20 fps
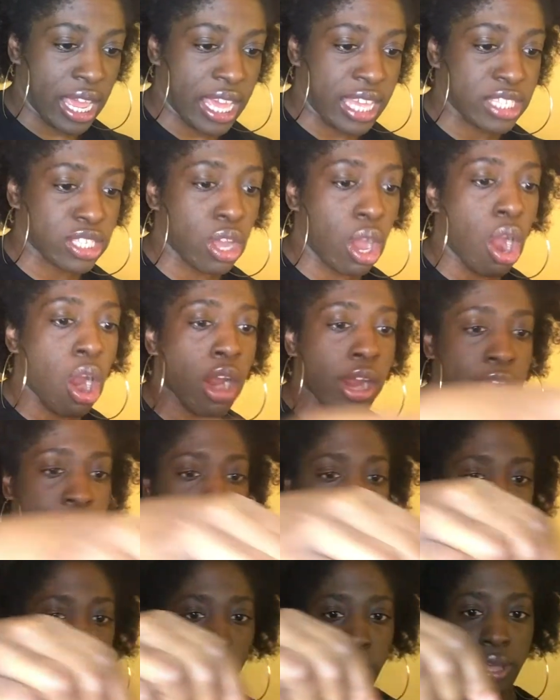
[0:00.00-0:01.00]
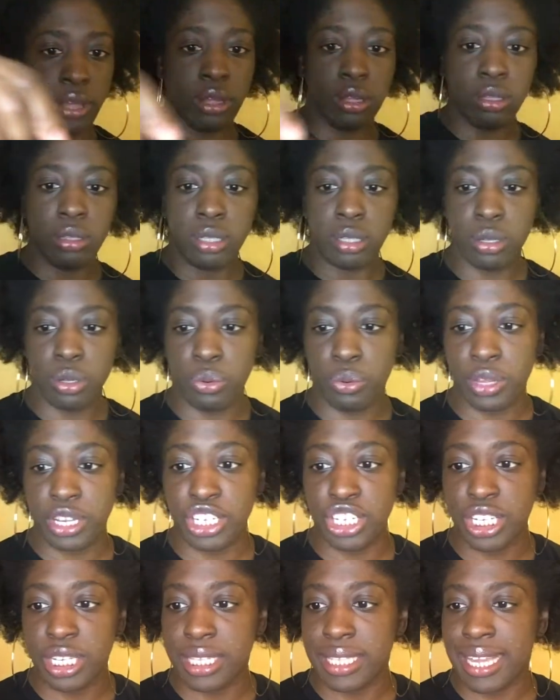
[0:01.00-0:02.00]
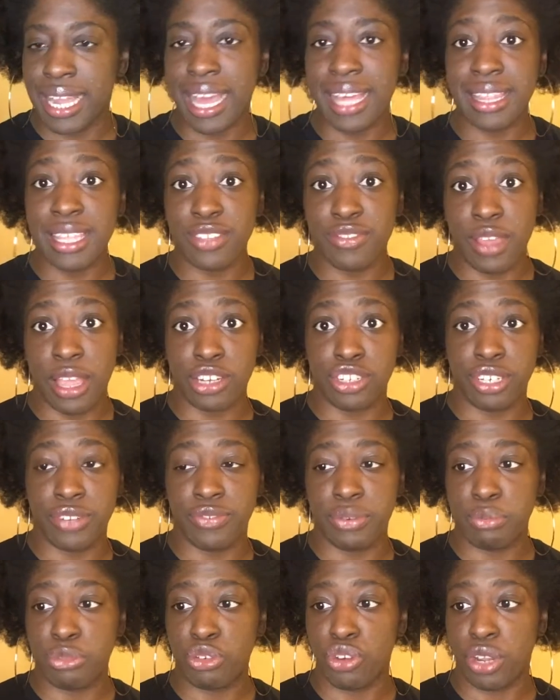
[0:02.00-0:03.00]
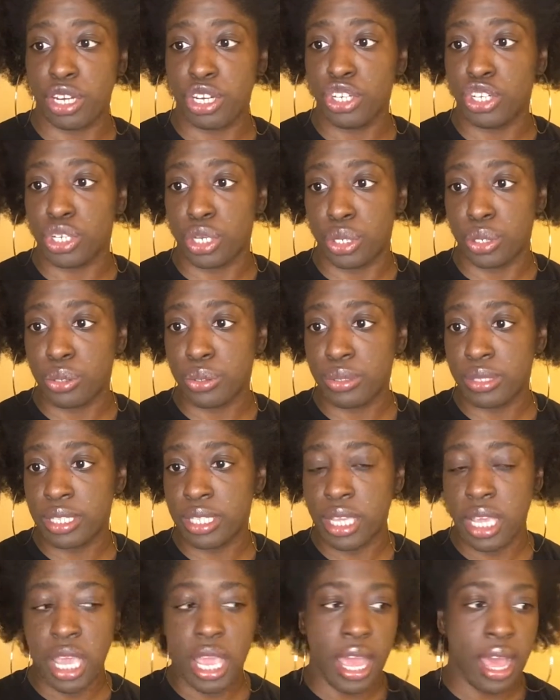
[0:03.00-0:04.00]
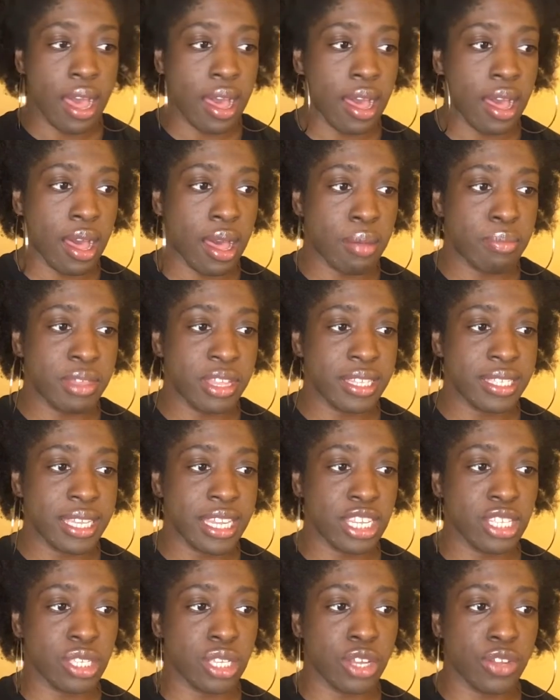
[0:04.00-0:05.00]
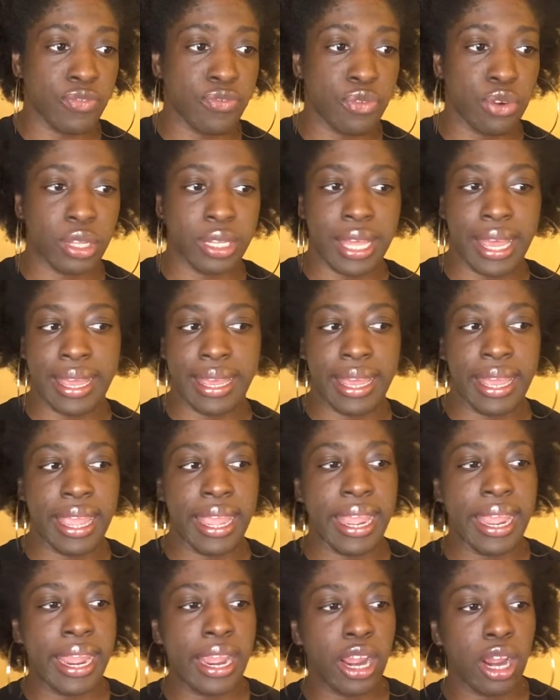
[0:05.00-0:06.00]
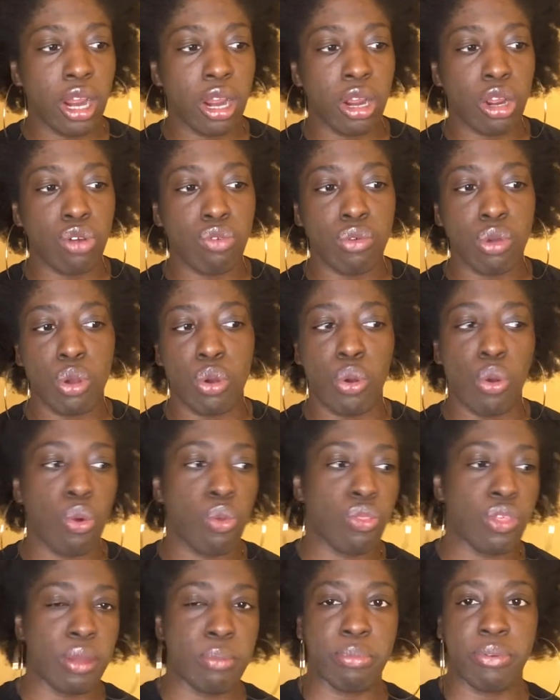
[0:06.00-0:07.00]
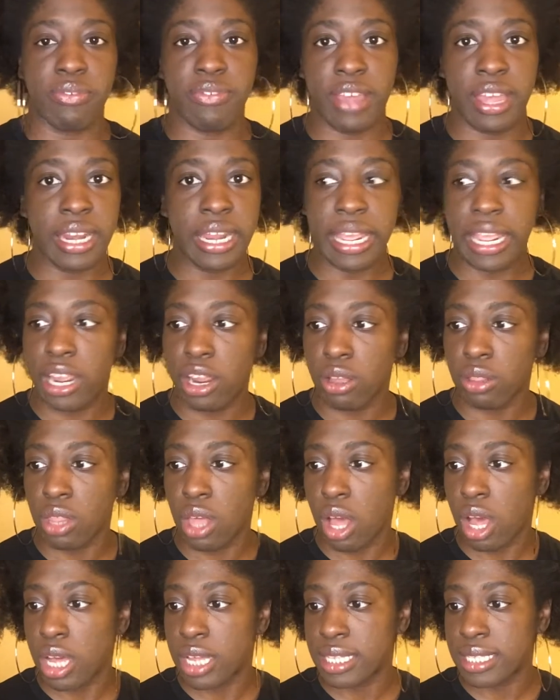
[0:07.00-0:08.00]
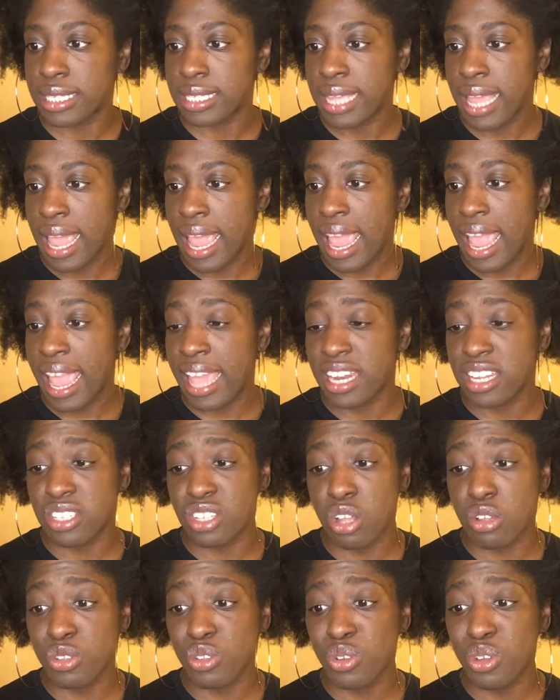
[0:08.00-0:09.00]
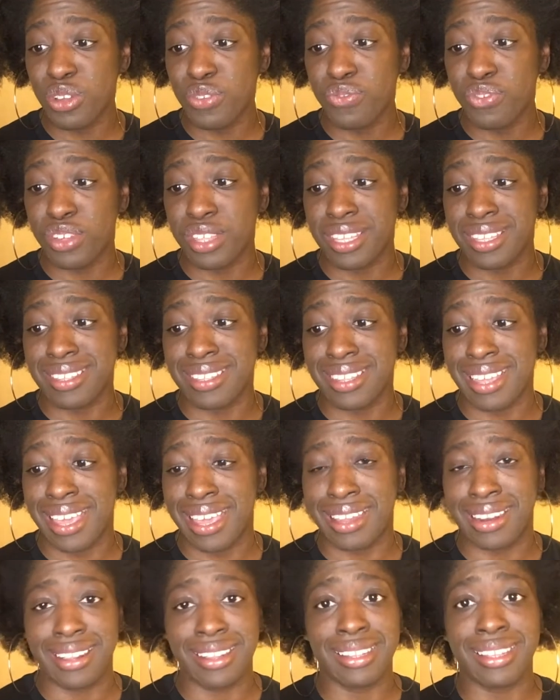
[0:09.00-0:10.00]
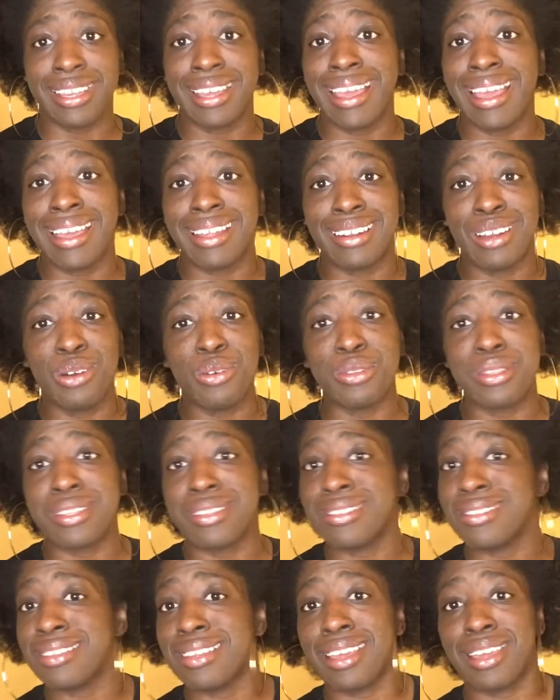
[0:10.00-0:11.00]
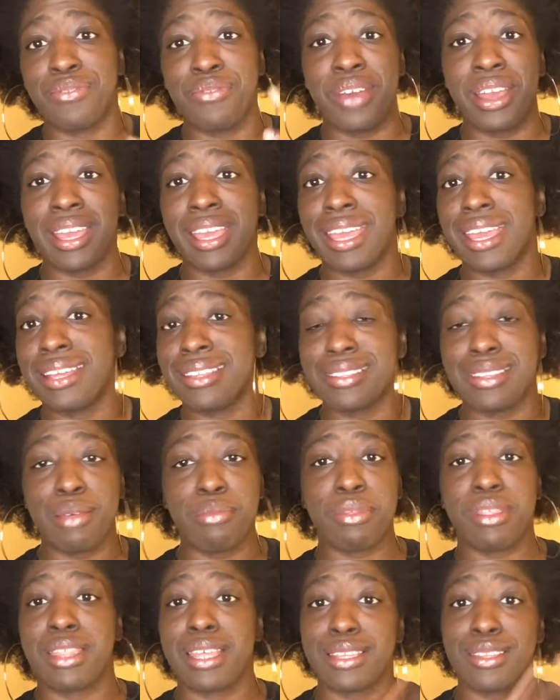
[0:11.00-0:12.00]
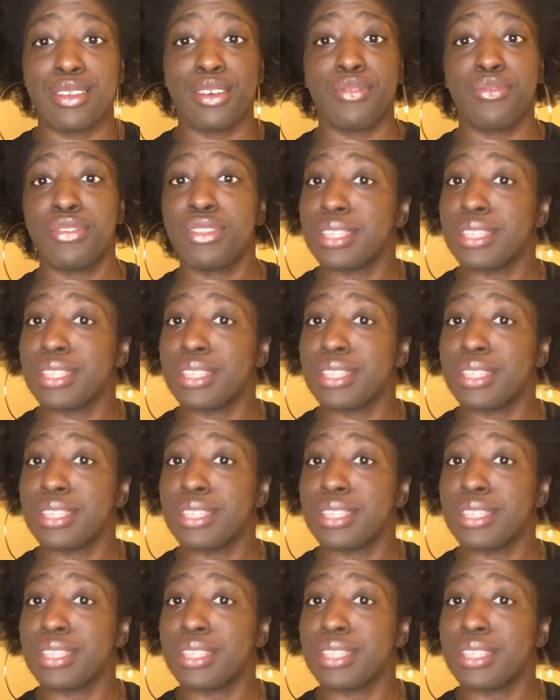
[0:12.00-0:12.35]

is argan oil, which is, I got this actually from Trader Joe's. They said it's good for like hair growth and prevent hair loss. And it's also good for the skin. And again, holistic. If I can get something that's good